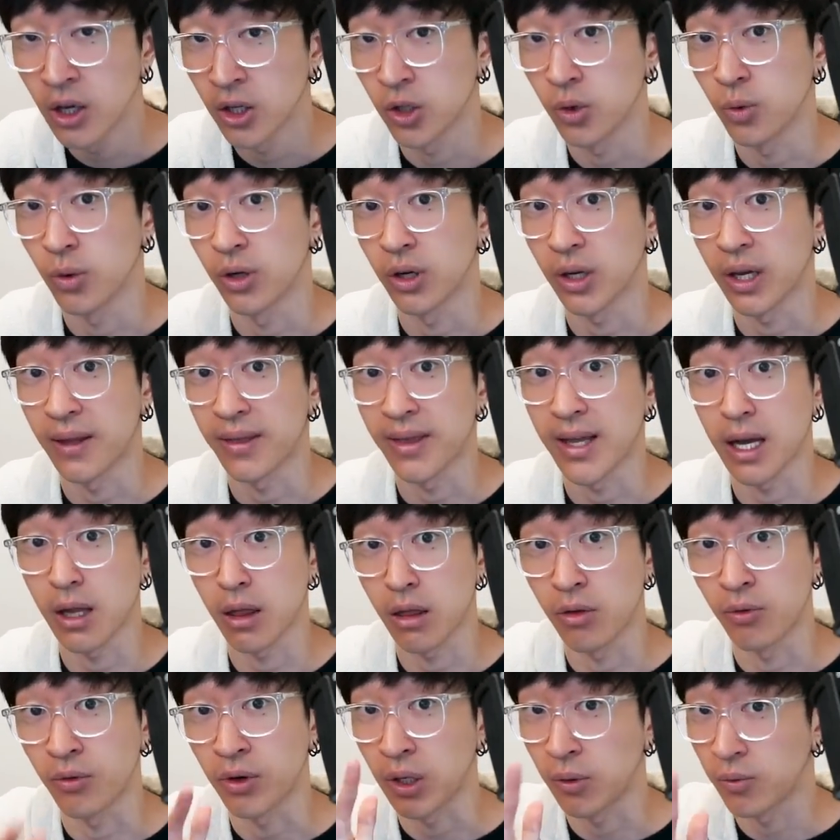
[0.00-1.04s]
You want to get that
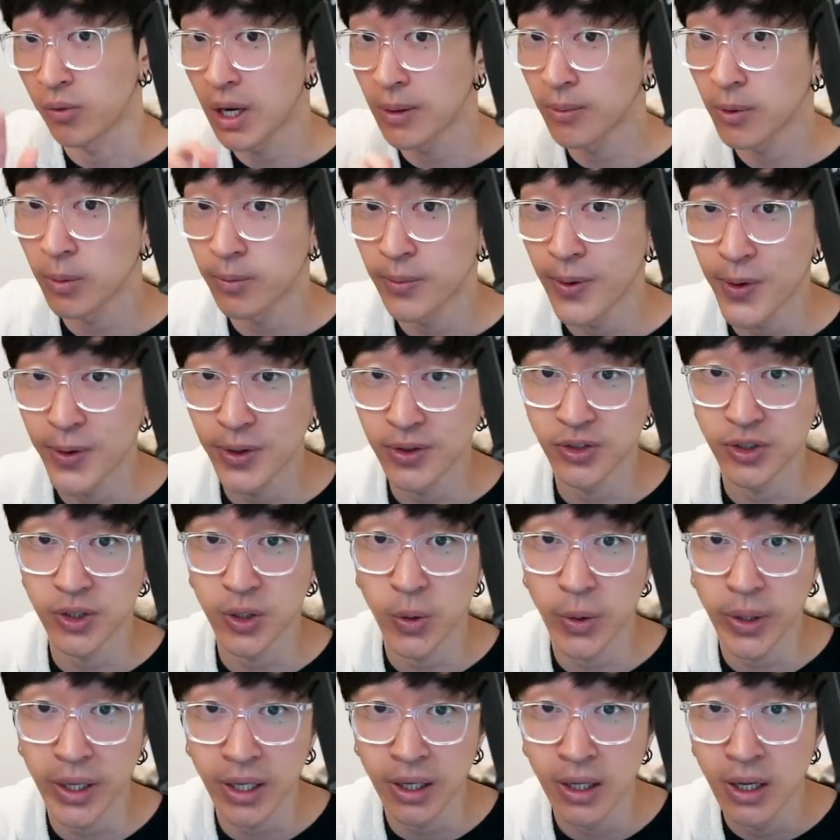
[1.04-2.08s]
3 Rebel bonus
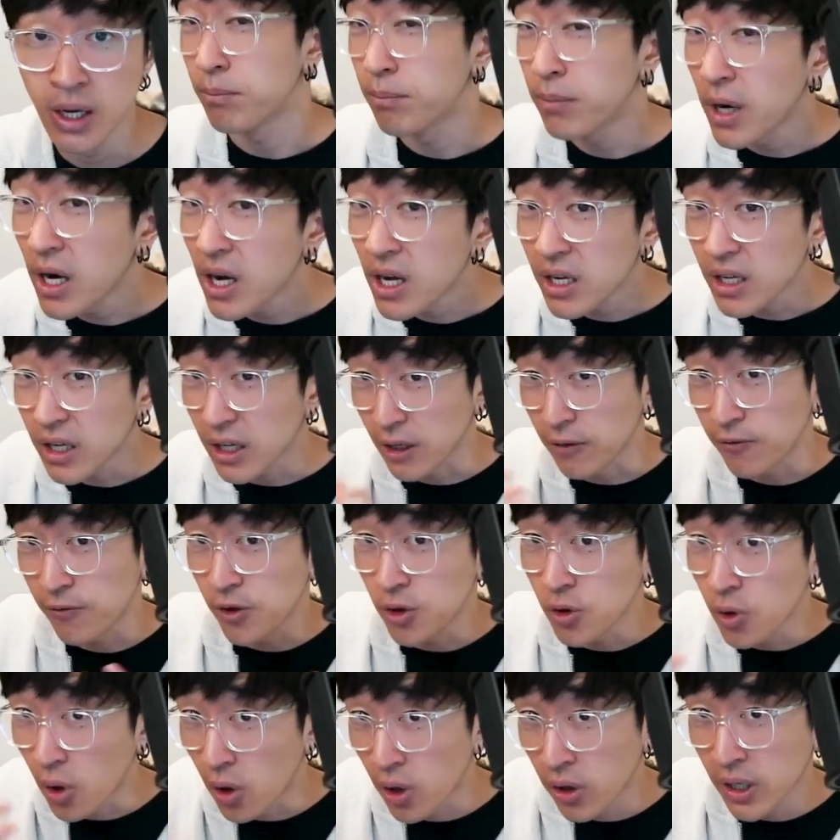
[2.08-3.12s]
going. But if
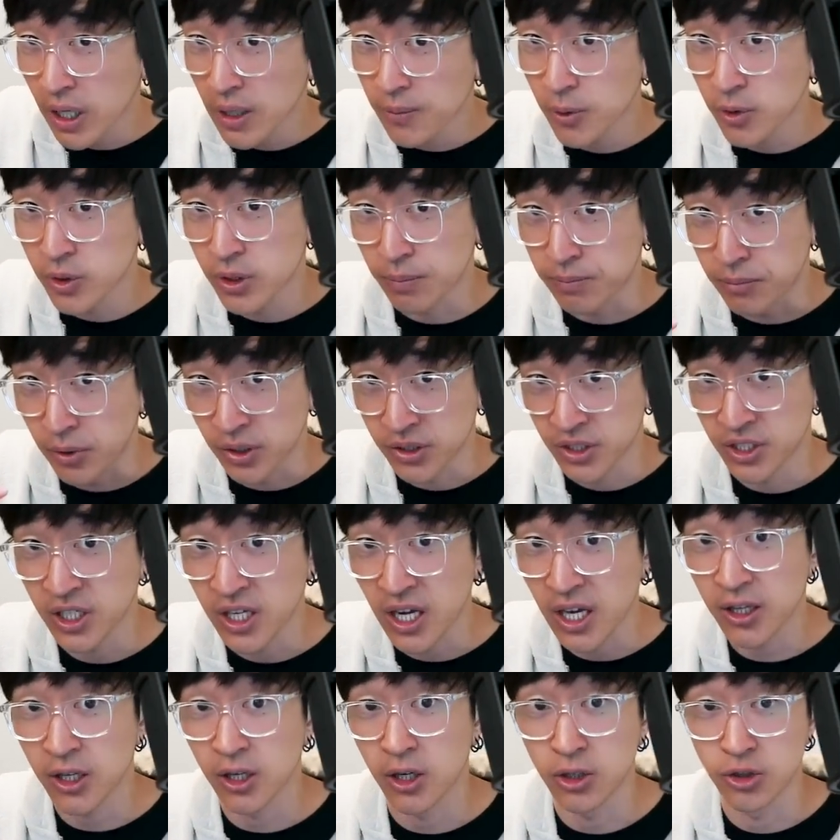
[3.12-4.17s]
you aren't able to put
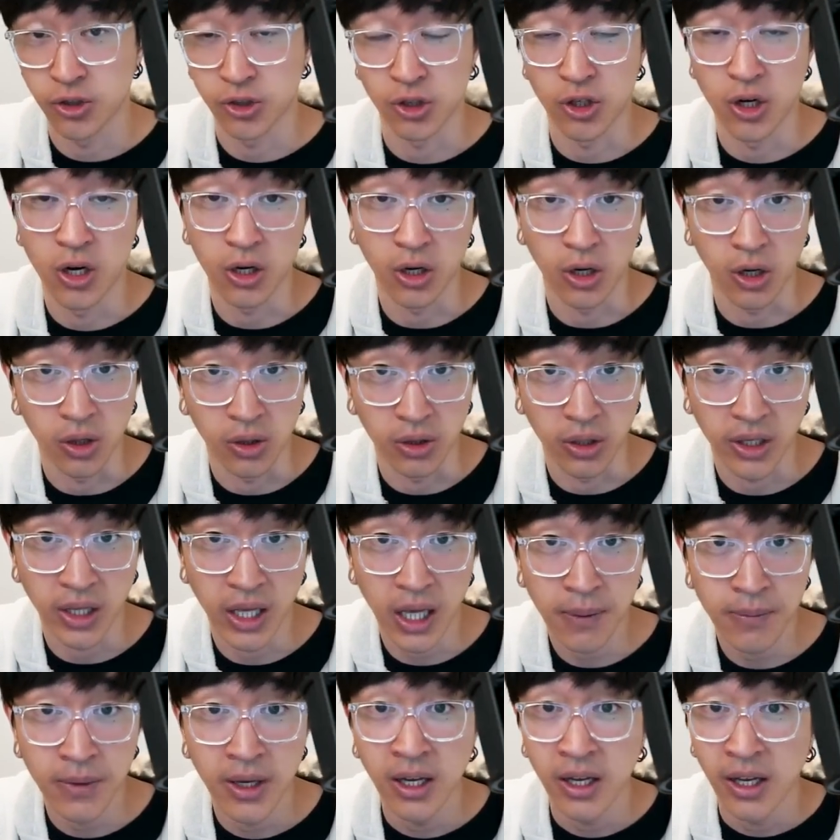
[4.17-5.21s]
together a strong early
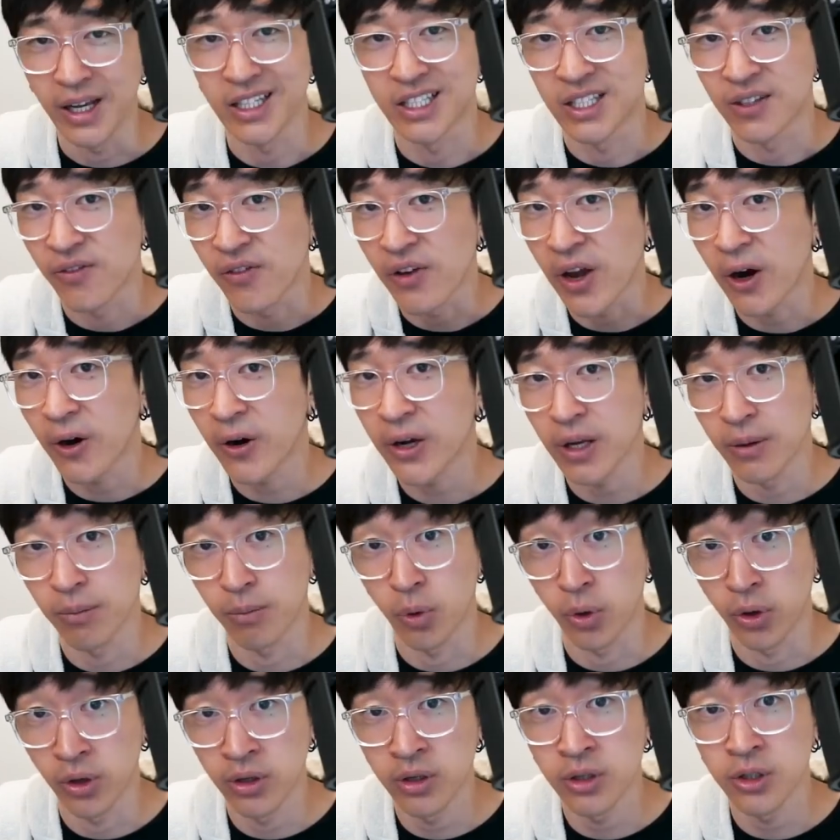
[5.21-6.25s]
game, it's very
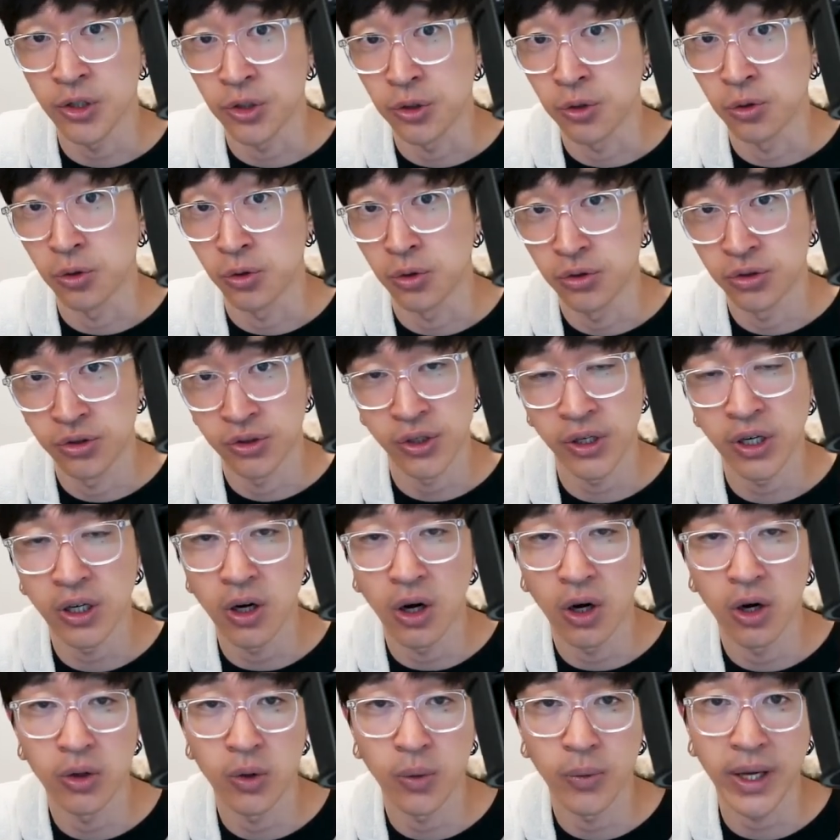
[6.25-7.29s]
important you lose streak
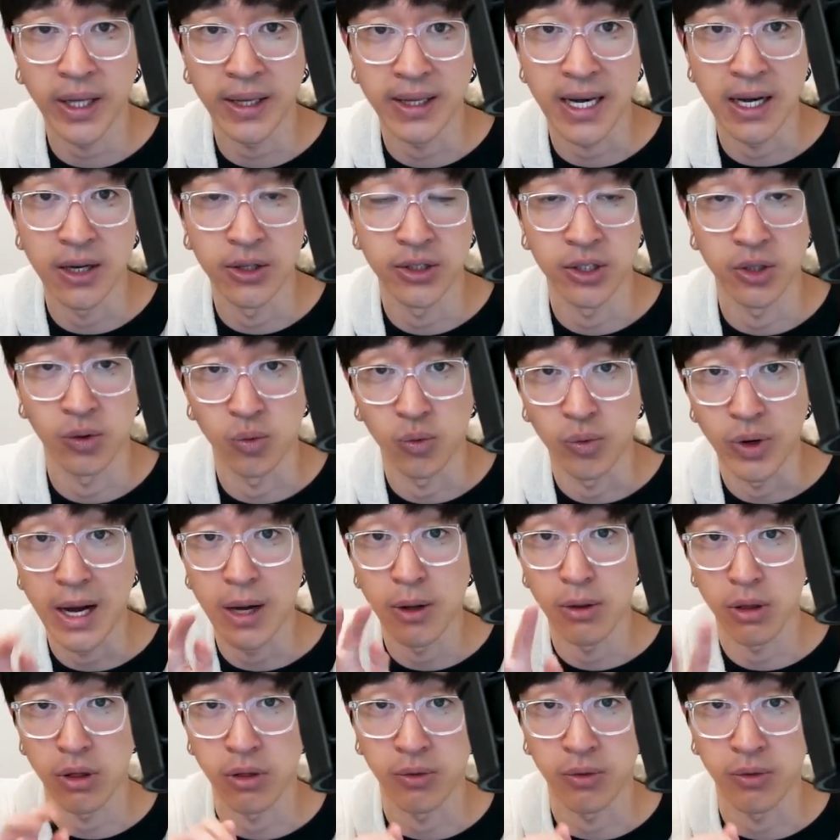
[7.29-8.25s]
all the way down to round